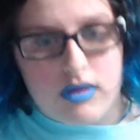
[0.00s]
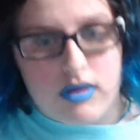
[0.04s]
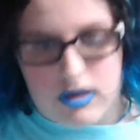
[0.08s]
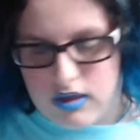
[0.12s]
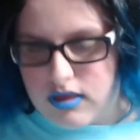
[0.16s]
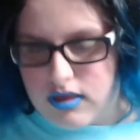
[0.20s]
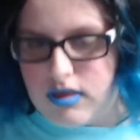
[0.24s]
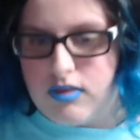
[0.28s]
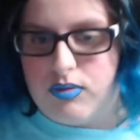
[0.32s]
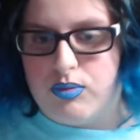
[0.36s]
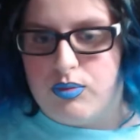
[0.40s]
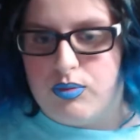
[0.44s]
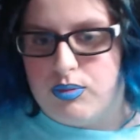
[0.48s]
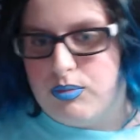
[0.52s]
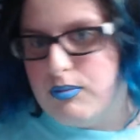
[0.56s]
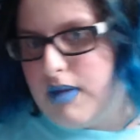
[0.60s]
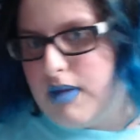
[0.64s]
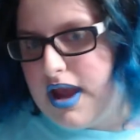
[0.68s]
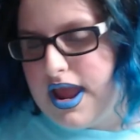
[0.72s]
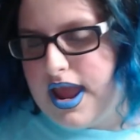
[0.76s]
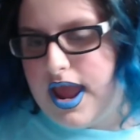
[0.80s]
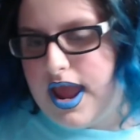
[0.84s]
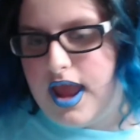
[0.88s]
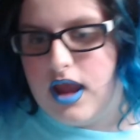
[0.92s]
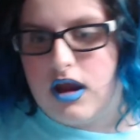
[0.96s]

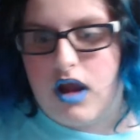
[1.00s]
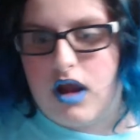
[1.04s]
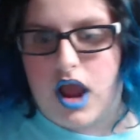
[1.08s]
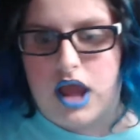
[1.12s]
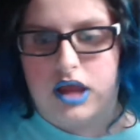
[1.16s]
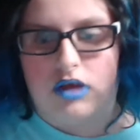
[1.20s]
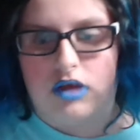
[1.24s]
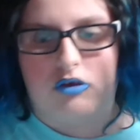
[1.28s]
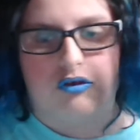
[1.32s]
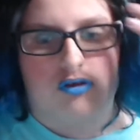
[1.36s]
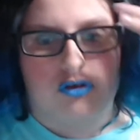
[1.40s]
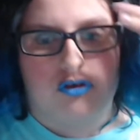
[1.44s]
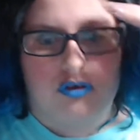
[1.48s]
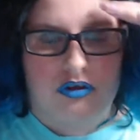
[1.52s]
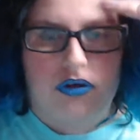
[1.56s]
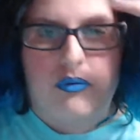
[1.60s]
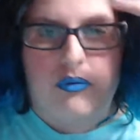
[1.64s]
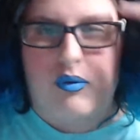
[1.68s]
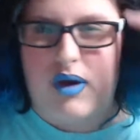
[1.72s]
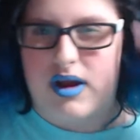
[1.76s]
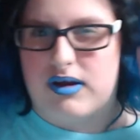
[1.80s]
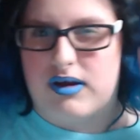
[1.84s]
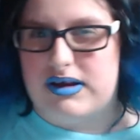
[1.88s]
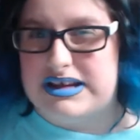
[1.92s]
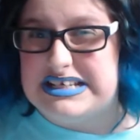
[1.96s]
my hair, I usually
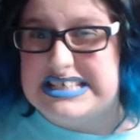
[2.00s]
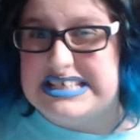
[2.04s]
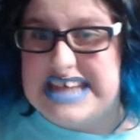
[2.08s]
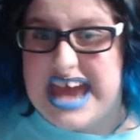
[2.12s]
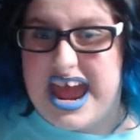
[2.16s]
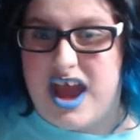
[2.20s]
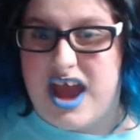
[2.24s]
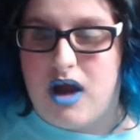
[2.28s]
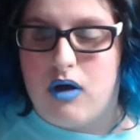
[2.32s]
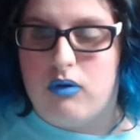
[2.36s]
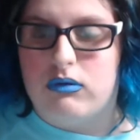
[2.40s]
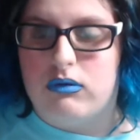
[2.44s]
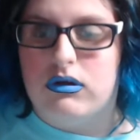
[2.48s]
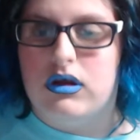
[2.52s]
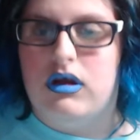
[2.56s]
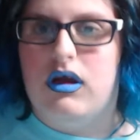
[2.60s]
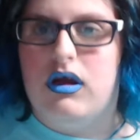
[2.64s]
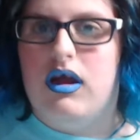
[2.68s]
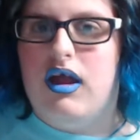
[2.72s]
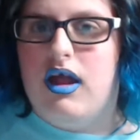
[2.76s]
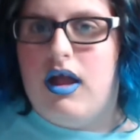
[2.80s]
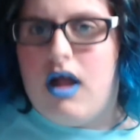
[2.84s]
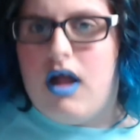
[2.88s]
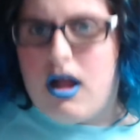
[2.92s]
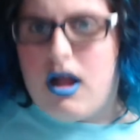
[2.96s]
wear it down.
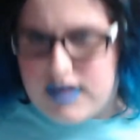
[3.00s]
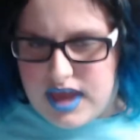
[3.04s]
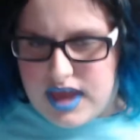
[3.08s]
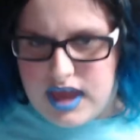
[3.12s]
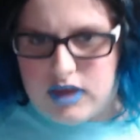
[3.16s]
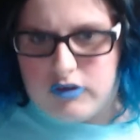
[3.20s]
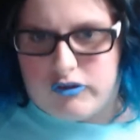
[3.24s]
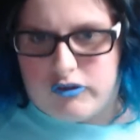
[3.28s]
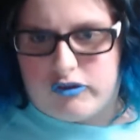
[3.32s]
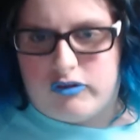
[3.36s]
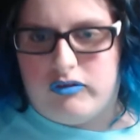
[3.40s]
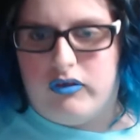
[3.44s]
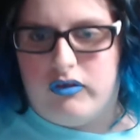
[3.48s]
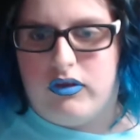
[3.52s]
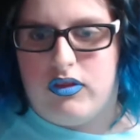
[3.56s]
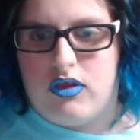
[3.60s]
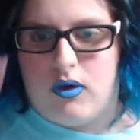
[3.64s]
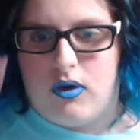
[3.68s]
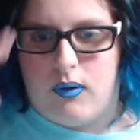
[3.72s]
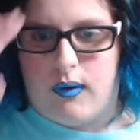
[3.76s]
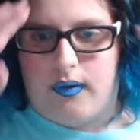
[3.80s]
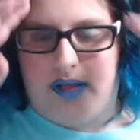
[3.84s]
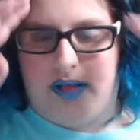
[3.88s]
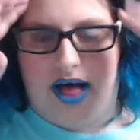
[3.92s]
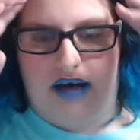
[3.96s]
Occasionally,
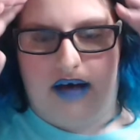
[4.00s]
though, I'll have